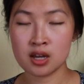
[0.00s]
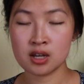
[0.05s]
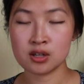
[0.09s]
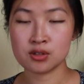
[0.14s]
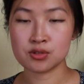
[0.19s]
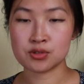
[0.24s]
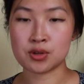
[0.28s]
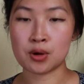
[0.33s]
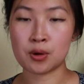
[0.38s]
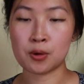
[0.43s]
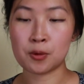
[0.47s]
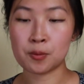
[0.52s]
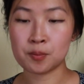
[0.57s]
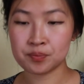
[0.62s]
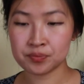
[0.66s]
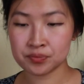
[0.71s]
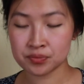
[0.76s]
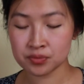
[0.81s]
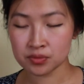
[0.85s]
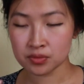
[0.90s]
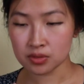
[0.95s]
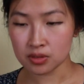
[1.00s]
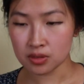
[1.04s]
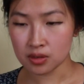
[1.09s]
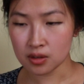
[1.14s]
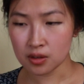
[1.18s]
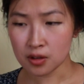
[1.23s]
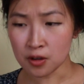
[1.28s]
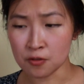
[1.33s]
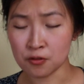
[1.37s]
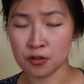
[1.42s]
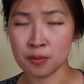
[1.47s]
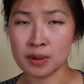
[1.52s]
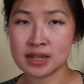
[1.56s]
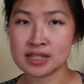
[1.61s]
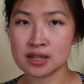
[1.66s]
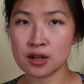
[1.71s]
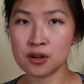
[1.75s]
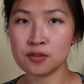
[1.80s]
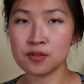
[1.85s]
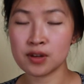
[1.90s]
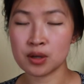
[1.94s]
So for
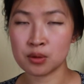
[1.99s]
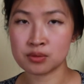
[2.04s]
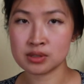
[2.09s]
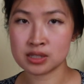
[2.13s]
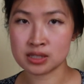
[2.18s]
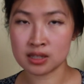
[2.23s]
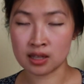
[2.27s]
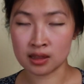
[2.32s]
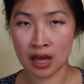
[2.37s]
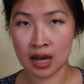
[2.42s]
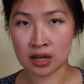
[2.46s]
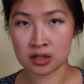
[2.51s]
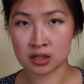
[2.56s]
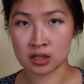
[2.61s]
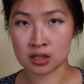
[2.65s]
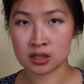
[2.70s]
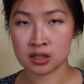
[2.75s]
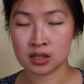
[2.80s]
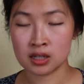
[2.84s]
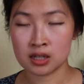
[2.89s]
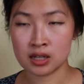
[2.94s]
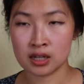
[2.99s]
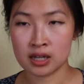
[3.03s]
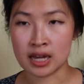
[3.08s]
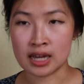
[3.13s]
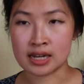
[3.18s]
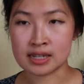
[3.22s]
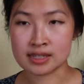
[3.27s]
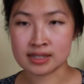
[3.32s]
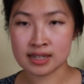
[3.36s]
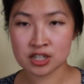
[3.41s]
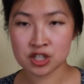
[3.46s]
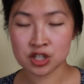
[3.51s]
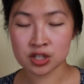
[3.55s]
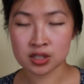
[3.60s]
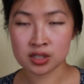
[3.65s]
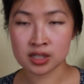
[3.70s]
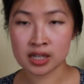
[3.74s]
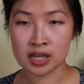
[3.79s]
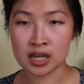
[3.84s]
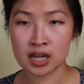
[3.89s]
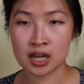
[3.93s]
myself, it was the latter. And
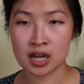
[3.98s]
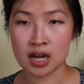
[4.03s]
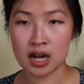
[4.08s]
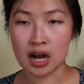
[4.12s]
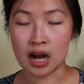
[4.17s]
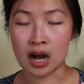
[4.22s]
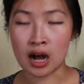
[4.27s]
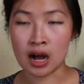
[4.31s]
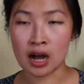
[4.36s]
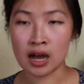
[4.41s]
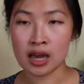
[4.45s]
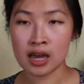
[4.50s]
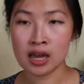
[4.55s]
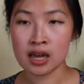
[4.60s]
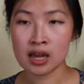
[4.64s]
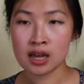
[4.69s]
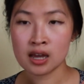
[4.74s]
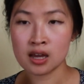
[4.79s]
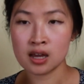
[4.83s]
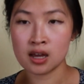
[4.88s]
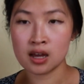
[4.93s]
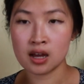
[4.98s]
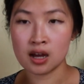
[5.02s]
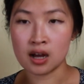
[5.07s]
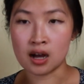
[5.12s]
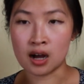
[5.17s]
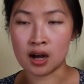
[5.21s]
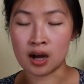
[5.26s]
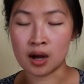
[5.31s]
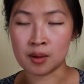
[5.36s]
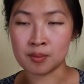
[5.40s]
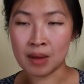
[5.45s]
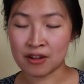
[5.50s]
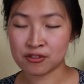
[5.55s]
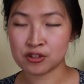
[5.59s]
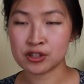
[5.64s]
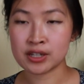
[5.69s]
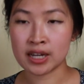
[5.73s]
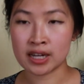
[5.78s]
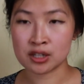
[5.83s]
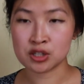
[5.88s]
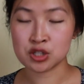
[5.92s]
essentially, after
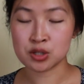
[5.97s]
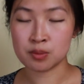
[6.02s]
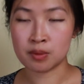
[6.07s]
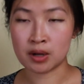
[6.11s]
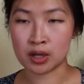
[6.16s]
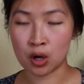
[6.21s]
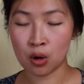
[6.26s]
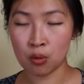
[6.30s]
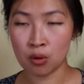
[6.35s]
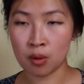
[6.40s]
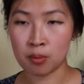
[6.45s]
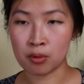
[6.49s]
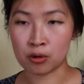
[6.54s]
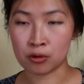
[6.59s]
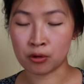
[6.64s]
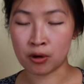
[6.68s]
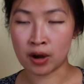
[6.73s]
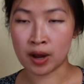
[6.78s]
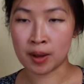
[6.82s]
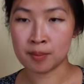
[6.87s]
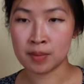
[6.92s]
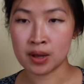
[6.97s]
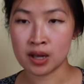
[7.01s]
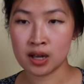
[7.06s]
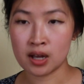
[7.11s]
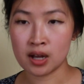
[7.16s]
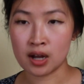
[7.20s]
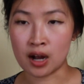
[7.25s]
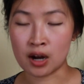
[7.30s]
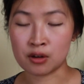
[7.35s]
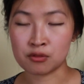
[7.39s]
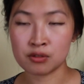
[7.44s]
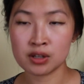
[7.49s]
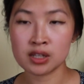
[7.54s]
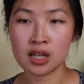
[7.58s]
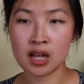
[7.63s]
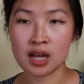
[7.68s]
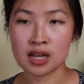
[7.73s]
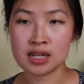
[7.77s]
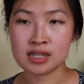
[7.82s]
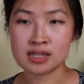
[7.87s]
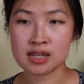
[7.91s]
getting into my co-op program, I
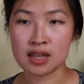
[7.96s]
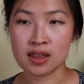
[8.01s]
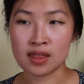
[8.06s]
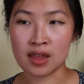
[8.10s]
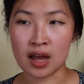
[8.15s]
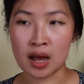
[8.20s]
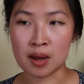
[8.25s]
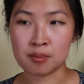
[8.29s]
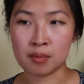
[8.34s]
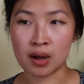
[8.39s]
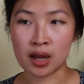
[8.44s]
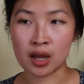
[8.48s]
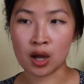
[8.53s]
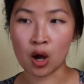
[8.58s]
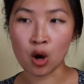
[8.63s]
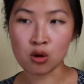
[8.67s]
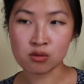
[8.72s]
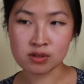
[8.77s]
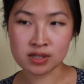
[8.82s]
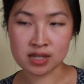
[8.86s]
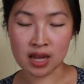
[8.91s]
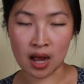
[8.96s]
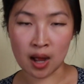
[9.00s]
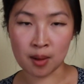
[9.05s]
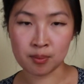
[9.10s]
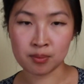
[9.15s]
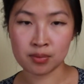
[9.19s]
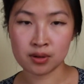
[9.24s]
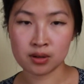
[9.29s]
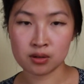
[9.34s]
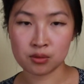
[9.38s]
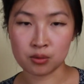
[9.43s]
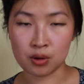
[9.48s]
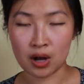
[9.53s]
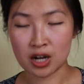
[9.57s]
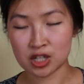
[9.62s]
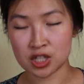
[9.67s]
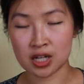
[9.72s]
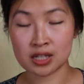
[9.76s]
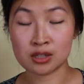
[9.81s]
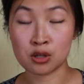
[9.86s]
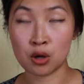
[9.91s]
realized that my OSAP, well,
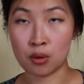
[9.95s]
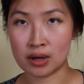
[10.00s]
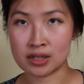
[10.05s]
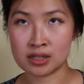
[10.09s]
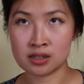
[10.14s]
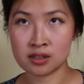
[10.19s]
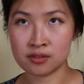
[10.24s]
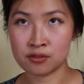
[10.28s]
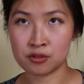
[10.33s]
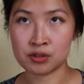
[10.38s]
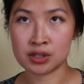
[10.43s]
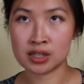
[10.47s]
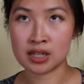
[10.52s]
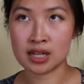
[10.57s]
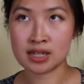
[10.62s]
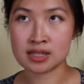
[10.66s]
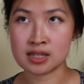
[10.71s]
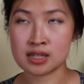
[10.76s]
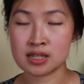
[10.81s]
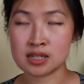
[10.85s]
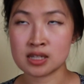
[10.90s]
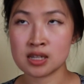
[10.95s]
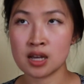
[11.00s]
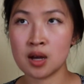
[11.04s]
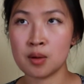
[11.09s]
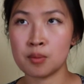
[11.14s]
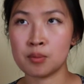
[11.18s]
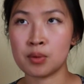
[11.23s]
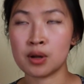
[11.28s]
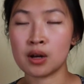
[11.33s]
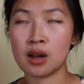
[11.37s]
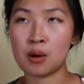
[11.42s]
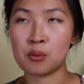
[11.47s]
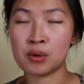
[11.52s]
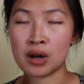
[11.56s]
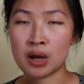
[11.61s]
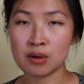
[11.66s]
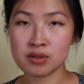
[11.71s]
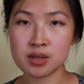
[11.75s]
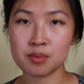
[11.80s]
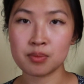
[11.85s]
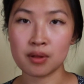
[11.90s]
actually, no, I didn't even realize this, but when I
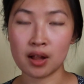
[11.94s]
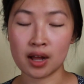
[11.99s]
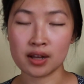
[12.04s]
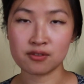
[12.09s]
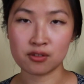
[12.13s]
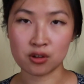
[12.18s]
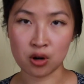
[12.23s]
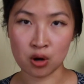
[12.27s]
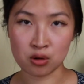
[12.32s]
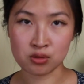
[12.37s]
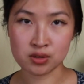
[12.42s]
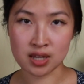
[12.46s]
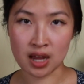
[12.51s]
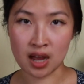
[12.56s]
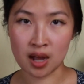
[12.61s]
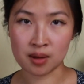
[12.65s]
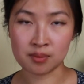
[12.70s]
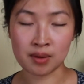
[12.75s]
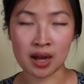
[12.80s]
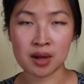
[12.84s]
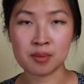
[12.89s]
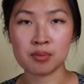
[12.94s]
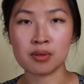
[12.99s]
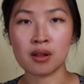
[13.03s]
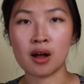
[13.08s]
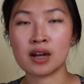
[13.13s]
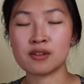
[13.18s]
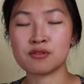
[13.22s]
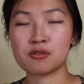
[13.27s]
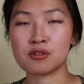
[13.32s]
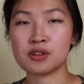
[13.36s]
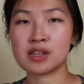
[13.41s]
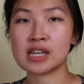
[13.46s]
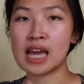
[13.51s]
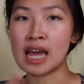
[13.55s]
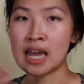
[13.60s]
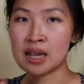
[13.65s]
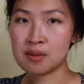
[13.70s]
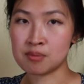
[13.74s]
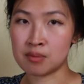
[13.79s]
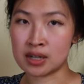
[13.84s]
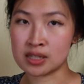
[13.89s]
was applying for OSAP, I applied for the
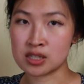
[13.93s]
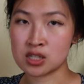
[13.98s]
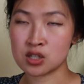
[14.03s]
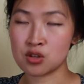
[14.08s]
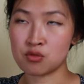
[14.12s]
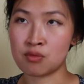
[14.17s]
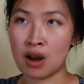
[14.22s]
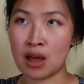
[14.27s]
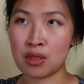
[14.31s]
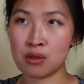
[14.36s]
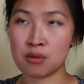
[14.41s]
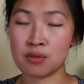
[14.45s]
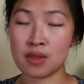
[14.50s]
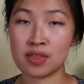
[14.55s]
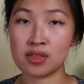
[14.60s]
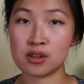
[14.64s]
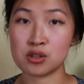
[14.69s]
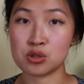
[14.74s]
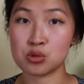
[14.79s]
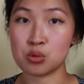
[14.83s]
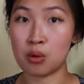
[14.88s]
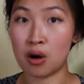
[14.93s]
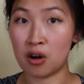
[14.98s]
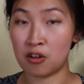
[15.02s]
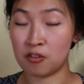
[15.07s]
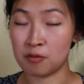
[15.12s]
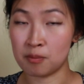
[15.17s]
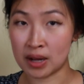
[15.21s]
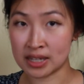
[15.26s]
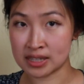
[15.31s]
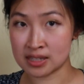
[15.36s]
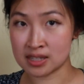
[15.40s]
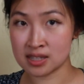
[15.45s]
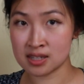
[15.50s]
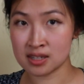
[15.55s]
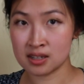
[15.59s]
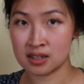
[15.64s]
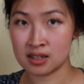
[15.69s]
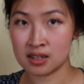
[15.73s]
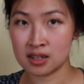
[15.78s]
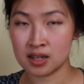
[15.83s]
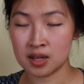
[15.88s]
8 months rather than the 12 months
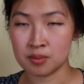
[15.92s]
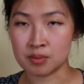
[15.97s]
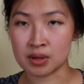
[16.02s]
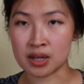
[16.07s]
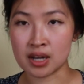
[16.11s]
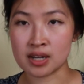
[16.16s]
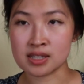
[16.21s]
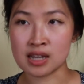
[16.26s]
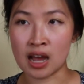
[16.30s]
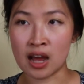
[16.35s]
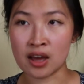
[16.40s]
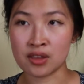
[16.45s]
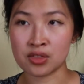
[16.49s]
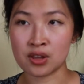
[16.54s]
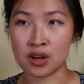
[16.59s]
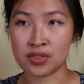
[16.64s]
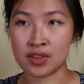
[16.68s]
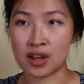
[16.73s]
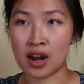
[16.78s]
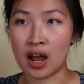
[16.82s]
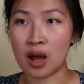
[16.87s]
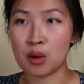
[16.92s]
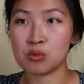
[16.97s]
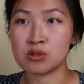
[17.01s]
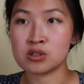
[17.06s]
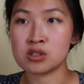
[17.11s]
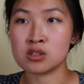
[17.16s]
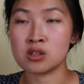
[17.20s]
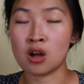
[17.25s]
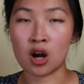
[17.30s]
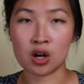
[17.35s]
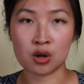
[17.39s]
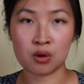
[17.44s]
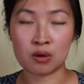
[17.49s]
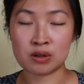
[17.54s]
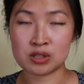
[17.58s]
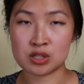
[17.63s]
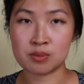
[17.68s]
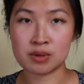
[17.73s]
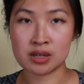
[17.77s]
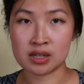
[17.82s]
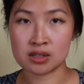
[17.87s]
because I thought that I was not going
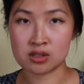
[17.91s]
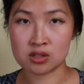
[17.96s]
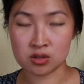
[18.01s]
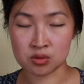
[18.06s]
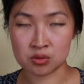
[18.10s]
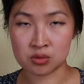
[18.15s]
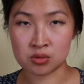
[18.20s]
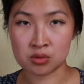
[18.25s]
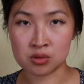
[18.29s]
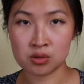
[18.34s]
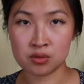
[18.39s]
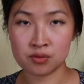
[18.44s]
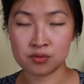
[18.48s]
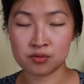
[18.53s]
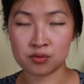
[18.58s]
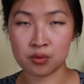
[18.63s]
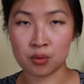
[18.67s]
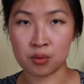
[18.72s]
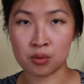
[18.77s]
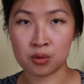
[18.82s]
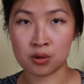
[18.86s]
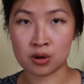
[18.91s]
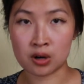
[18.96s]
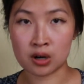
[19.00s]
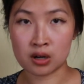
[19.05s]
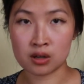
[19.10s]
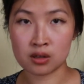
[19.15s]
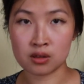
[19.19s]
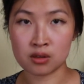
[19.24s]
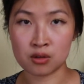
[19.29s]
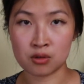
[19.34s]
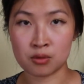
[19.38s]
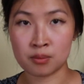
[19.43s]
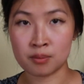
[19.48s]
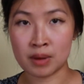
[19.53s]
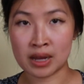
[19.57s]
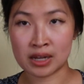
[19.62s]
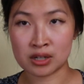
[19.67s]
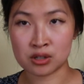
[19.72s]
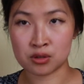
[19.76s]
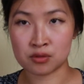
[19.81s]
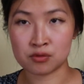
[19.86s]
to be in school for the
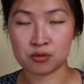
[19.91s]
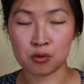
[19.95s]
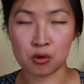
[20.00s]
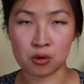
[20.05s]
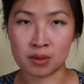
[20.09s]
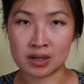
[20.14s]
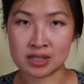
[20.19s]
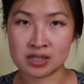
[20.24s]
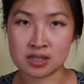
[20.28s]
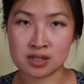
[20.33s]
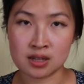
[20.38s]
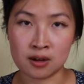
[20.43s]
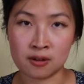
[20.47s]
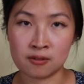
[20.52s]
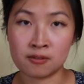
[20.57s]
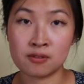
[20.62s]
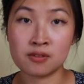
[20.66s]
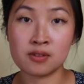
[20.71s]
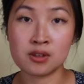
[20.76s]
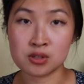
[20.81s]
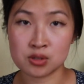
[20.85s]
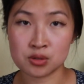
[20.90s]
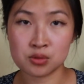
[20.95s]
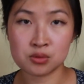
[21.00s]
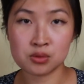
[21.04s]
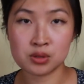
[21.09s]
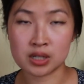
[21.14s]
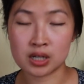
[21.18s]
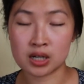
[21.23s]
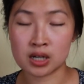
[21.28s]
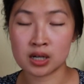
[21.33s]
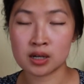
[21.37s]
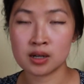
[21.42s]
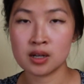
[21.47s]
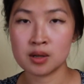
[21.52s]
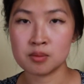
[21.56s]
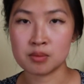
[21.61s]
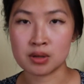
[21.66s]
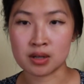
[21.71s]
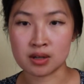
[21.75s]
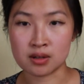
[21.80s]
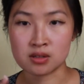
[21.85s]
remainder 4 months of the school year,
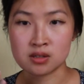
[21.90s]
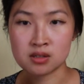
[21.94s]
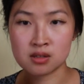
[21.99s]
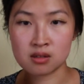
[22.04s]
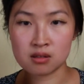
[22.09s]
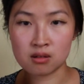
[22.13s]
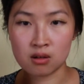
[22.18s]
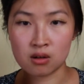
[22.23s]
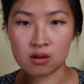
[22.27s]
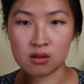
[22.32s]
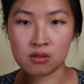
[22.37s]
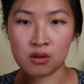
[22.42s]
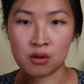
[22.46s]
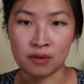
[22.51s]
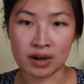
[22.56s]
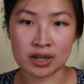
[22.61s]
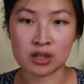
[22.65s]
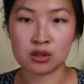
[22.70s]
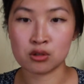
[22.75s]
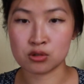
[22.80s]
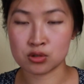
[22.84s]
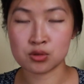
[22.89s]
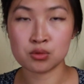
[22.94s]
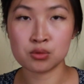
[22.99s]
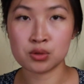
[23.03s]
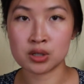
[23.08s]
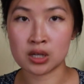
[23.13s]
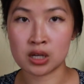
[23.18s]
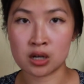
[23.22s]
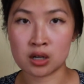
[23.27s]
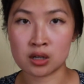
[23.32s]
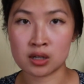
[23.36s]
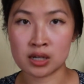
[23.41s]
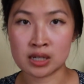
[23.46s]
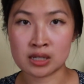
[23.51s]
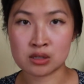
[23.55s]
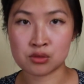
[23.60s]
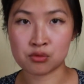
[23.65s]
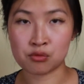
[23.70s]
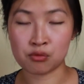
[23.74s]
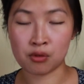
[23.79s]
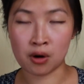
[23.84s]
because a regular school year
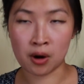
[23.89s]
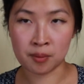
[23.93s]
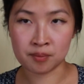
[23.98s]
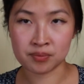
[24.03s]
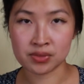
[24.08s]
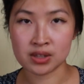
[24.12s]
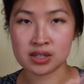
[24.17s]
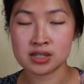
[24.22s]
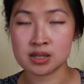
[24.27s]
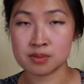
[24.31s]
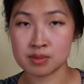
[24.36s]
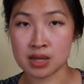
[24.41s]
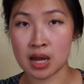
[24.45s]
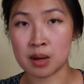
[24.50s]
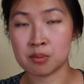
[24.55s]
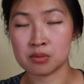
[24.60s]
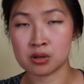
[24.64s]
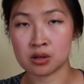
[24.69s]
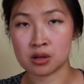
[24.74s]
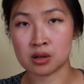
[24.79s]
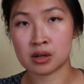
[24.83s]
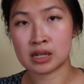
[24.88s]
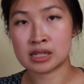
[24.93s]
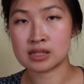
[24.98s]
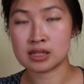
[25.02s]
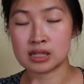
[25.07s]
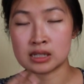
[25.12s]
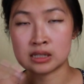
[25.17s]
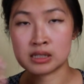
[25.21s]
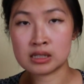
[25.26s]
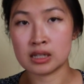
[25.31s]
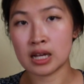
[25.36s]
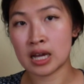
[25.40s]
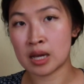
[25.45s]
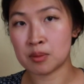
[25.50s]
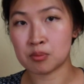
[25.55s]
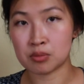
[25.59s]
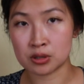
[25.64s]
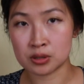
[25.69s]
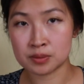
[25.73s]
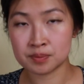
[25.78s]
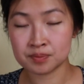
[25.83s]
is from September until
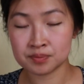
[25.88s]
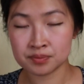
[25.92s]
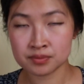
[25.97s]
April.